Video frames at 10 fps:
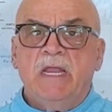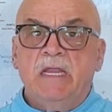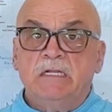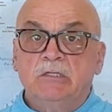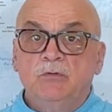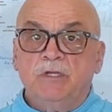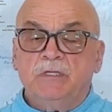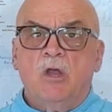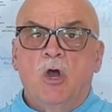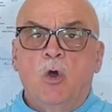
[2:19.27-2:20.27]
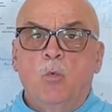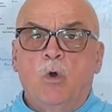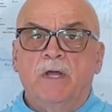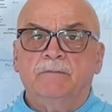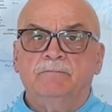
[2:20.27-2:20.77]
including
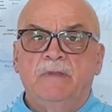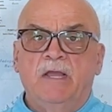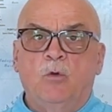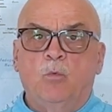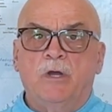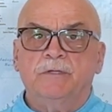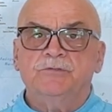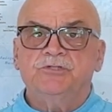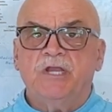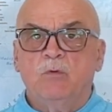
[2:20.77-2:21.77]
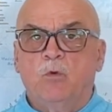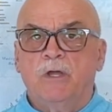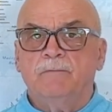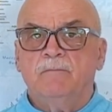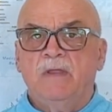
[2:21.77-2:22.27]
O1, L1, J1,